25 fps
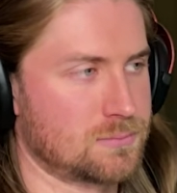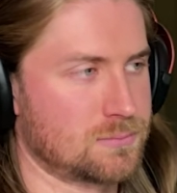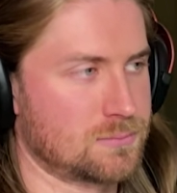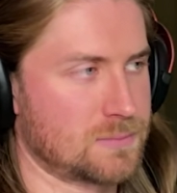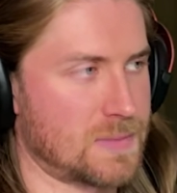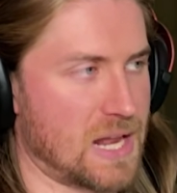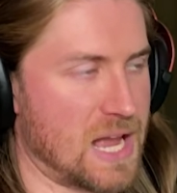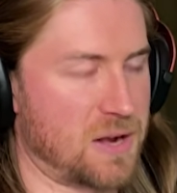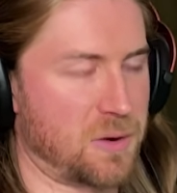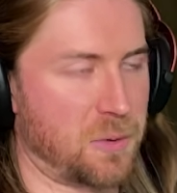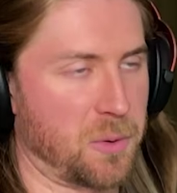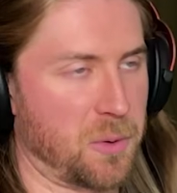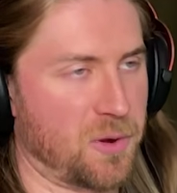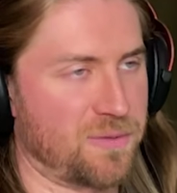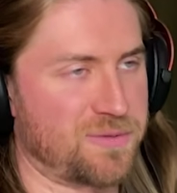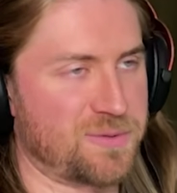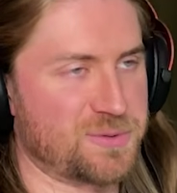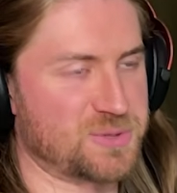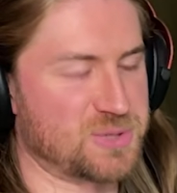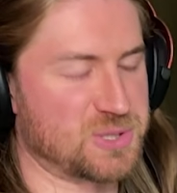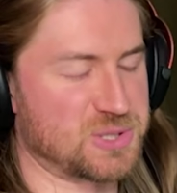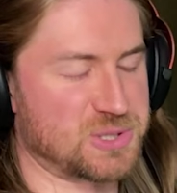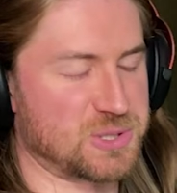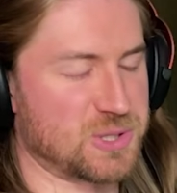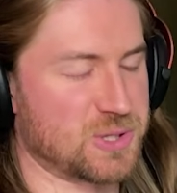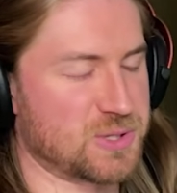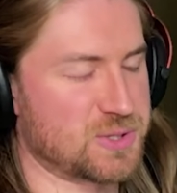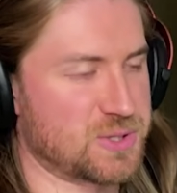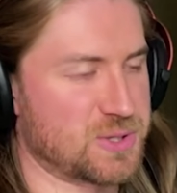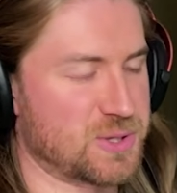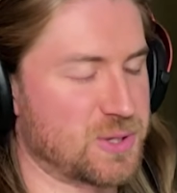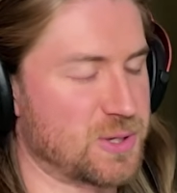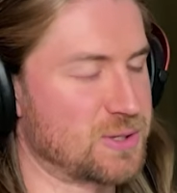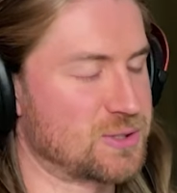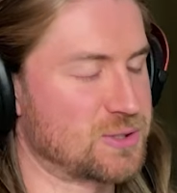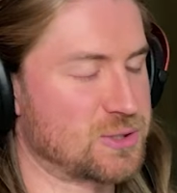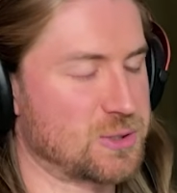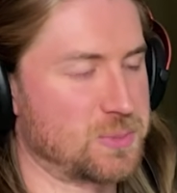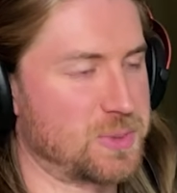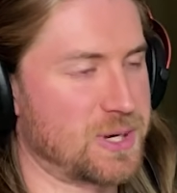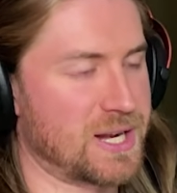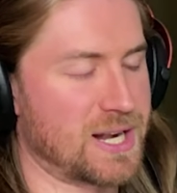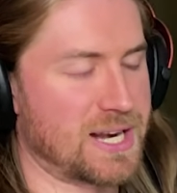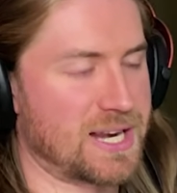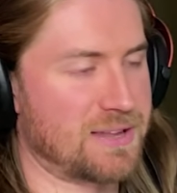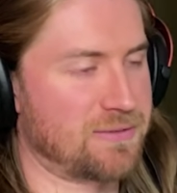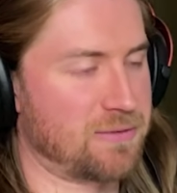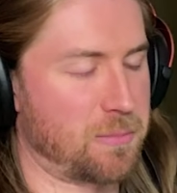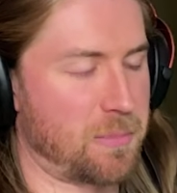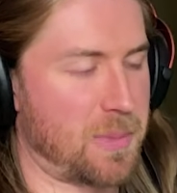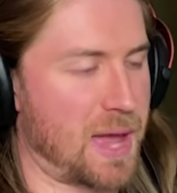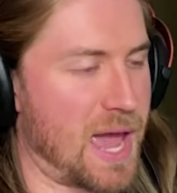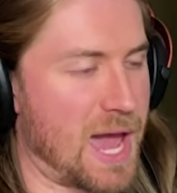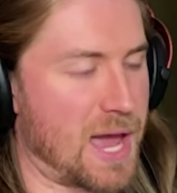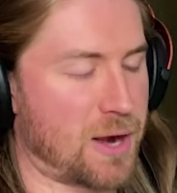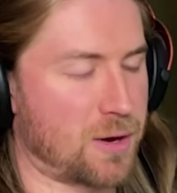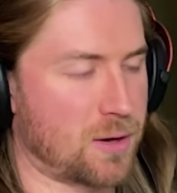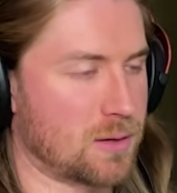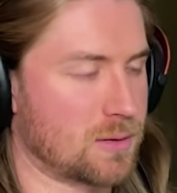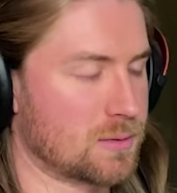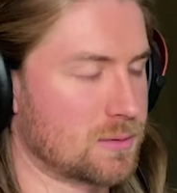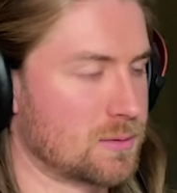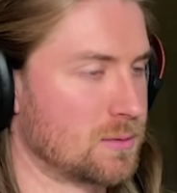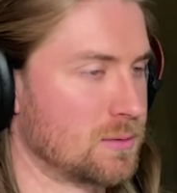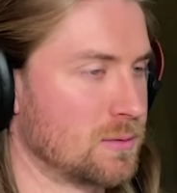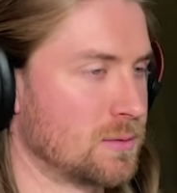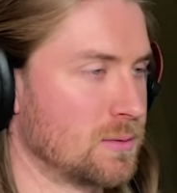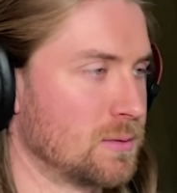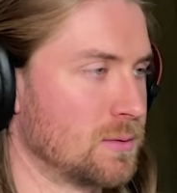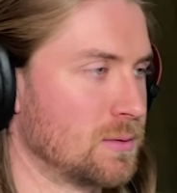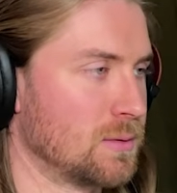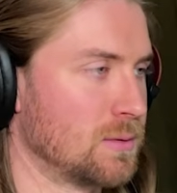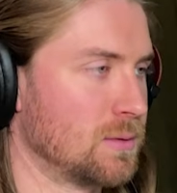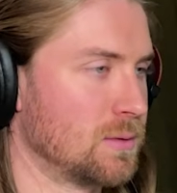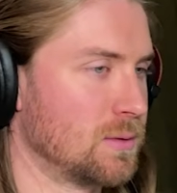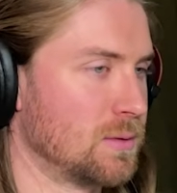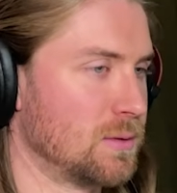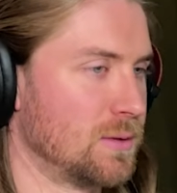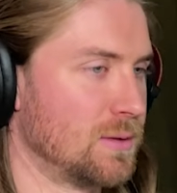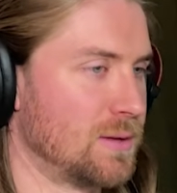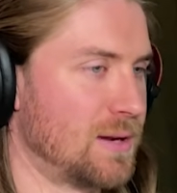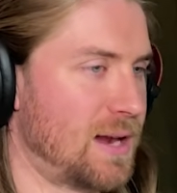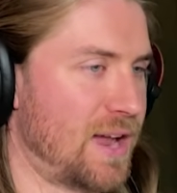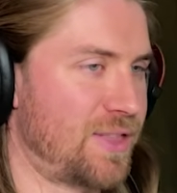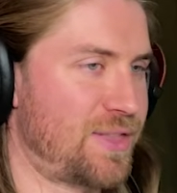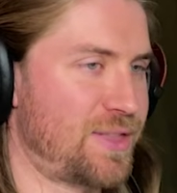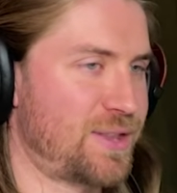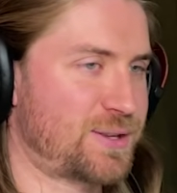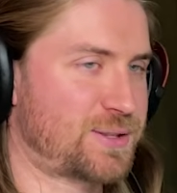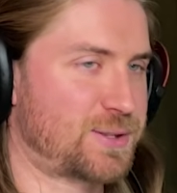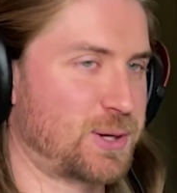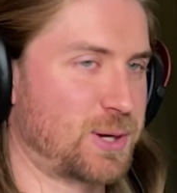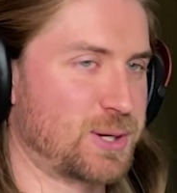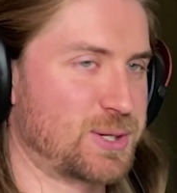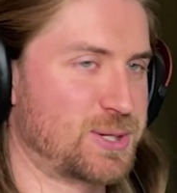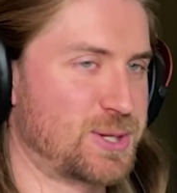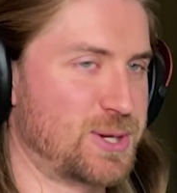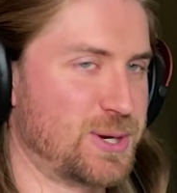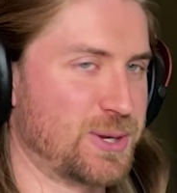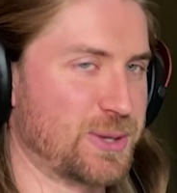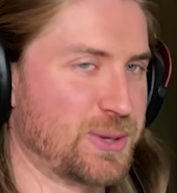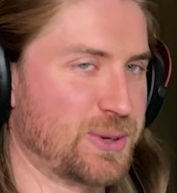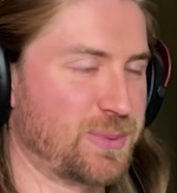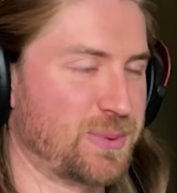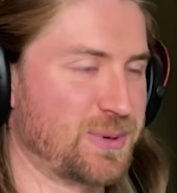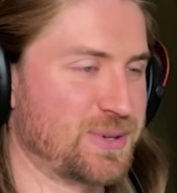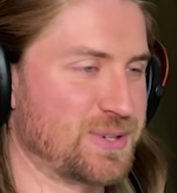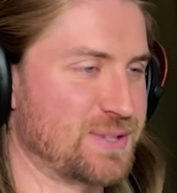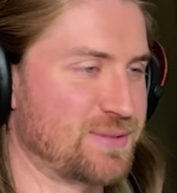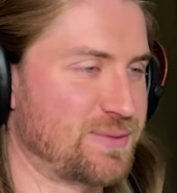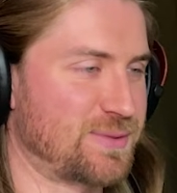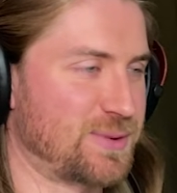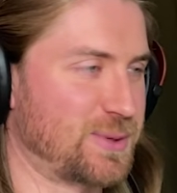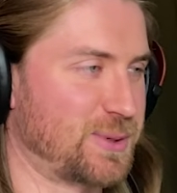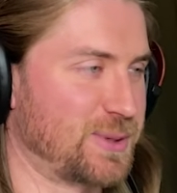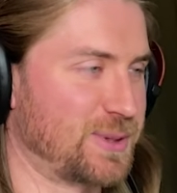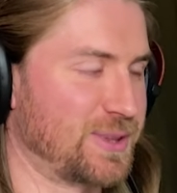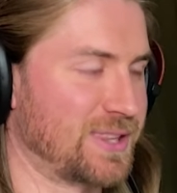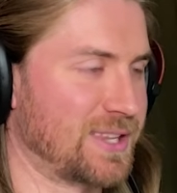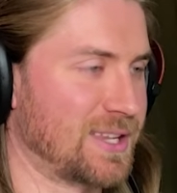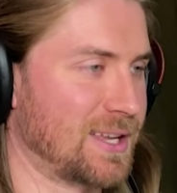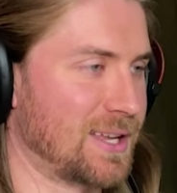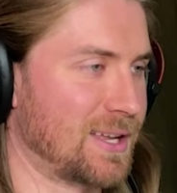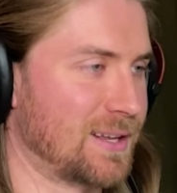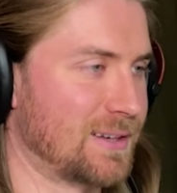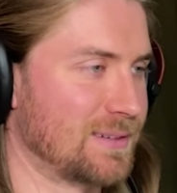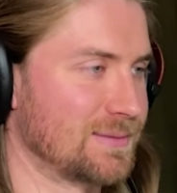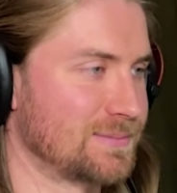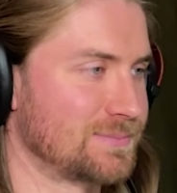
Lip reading: I don't know if it was a sturgeon though, so it may not even matter. I think sturgeons are a little more difficult than that.